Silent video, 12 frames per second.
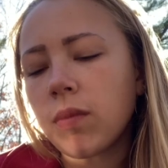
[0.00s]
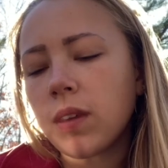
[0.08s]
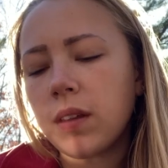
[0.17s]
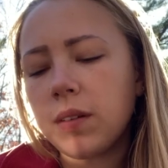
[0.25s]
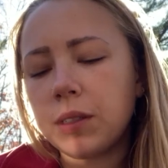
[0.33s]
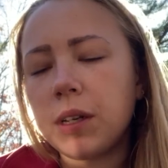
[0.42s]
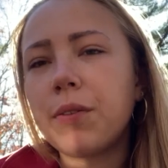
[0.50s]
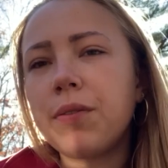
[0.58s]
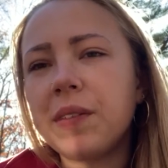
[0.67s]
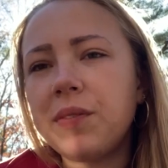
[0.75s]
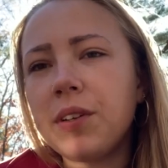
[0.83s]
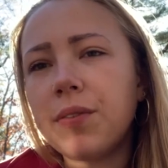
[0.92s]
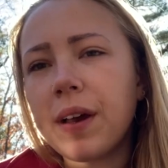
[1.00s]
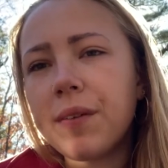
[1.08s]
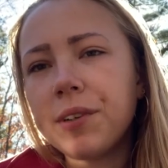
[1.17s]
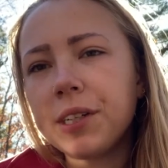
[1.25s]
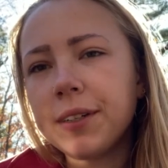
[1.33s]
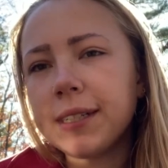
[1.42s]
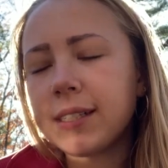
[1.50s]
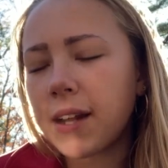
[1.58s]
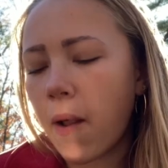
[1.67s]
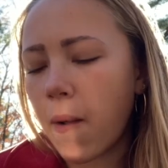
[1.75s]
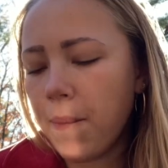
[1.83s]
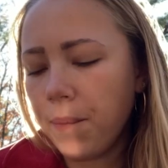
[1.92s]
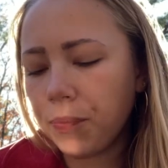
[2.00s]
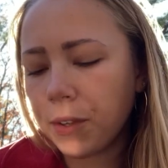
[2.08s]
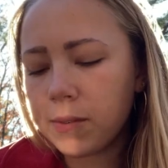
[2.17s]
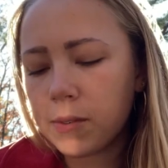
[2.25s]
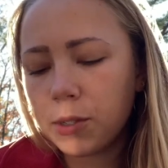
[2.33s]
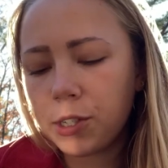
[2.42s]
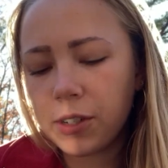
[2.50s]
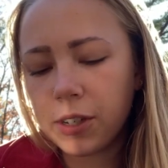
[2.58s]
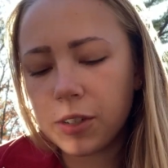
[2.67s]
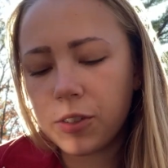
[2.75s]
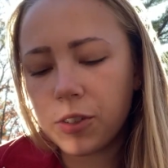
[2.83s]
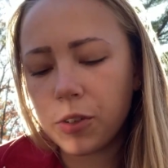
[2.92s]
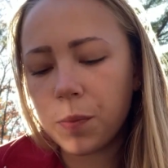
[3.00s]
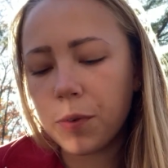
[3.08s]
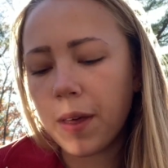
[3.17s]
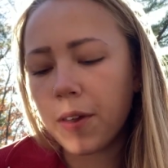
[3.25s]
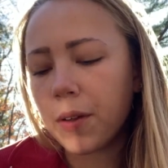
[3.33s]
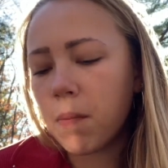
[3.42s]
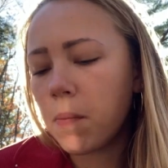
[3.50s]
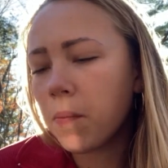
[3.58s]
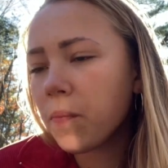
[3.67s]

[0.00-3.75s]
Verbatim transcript: I don't know, 55 degrees out, which is good soup weather.